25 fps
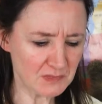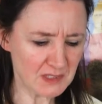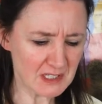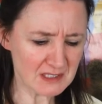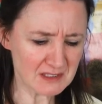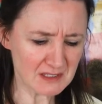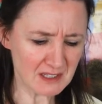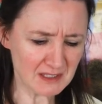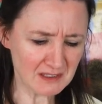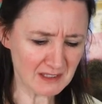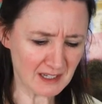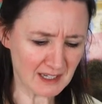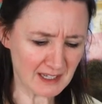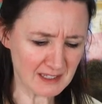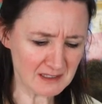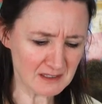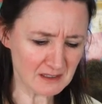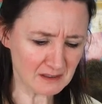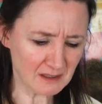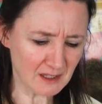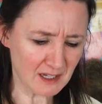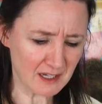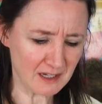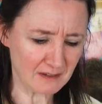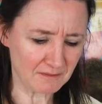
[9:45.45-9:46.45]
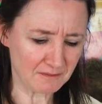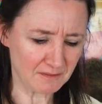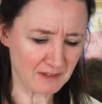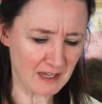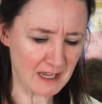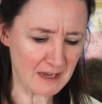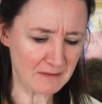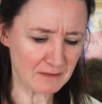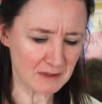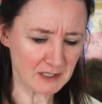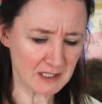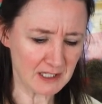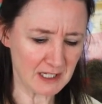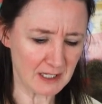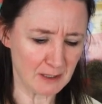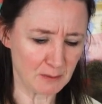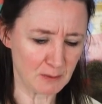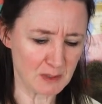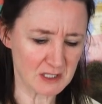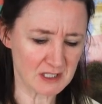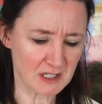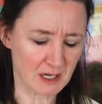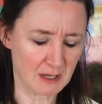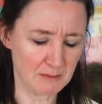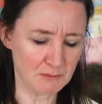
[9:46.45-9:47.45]
There's an underlying flavor in here
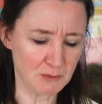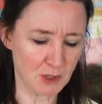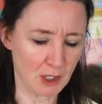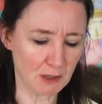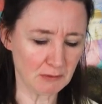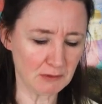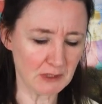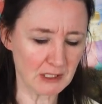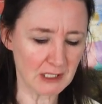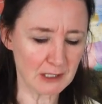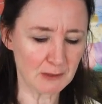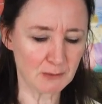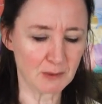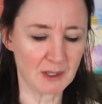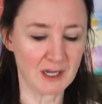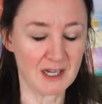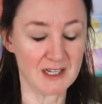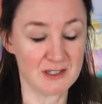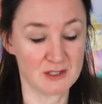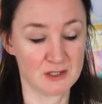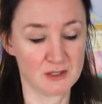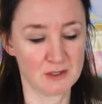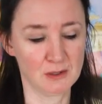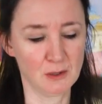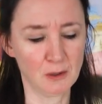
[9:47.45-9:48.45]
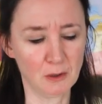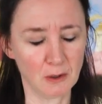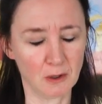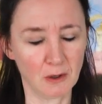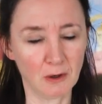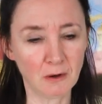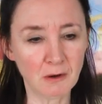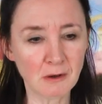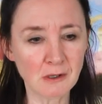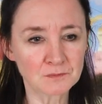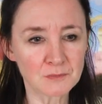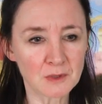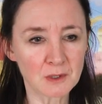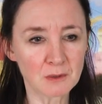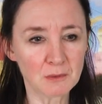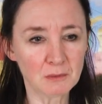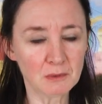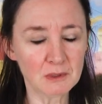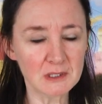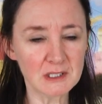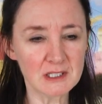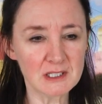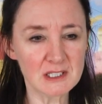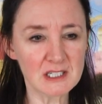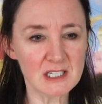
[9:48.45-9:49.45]
which I'm not really quite sure
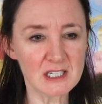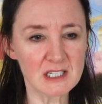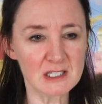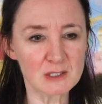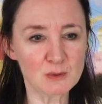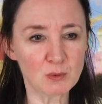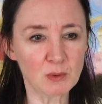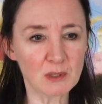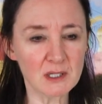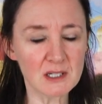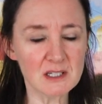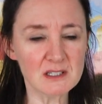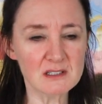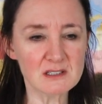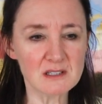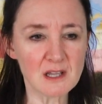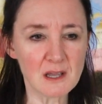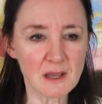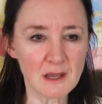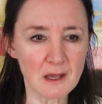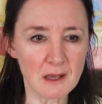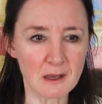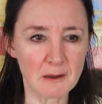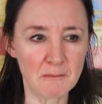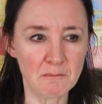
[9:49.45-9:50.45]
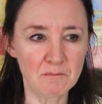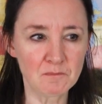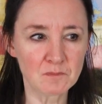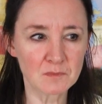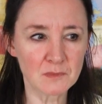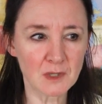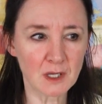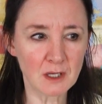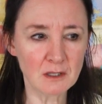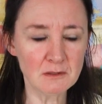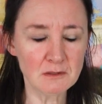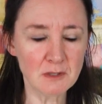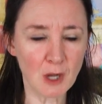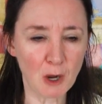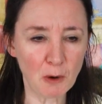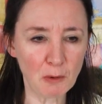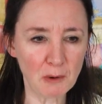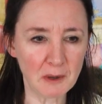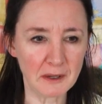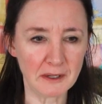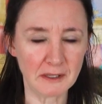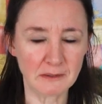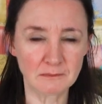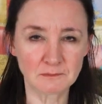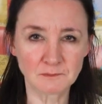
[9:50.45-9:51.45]
what it is. What is that? I know
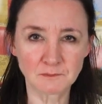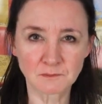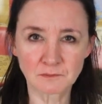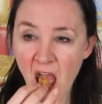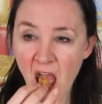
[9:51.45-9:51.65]
it.